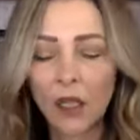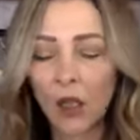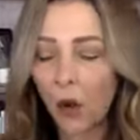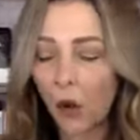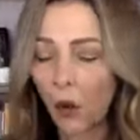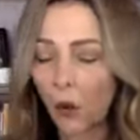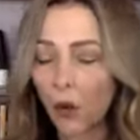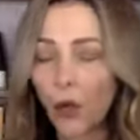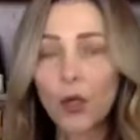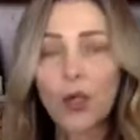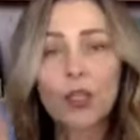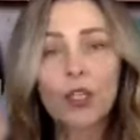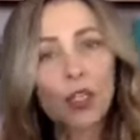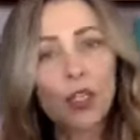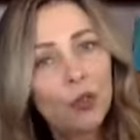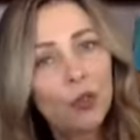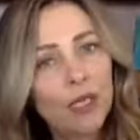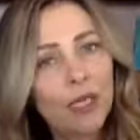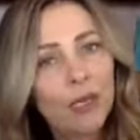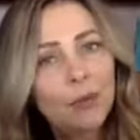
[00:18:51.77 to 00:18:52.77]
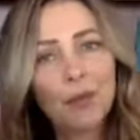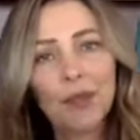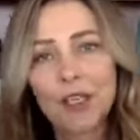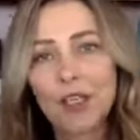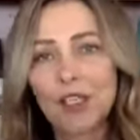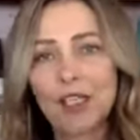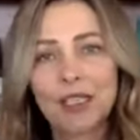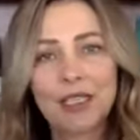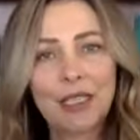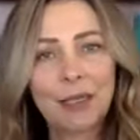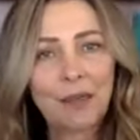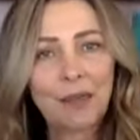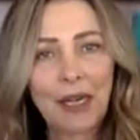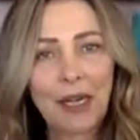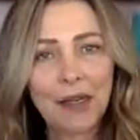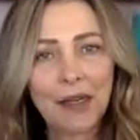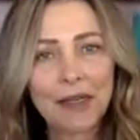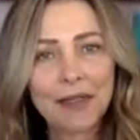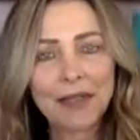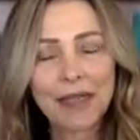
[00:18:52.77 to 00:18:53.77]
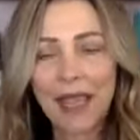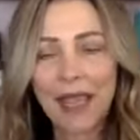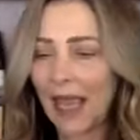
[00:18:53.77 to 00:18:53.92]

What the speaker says: or you can purchase it, parents,